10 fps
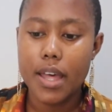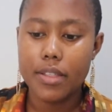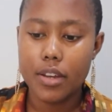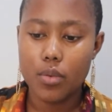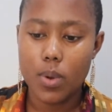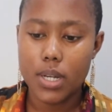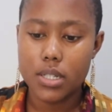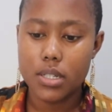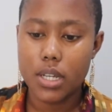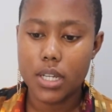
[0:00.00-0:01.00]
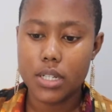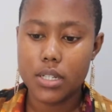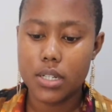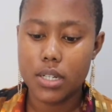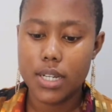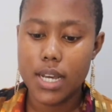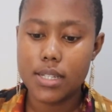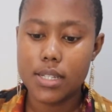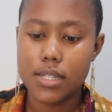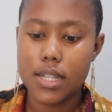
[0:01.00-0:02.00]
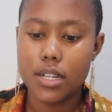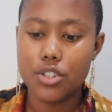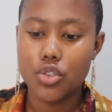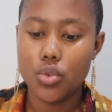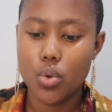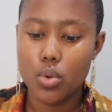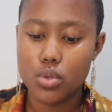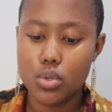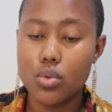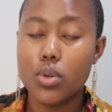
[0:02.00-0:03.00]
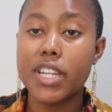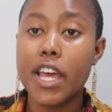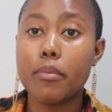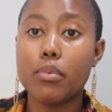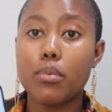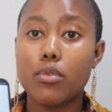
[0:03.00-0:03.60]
And then what it does is that you go to a tab,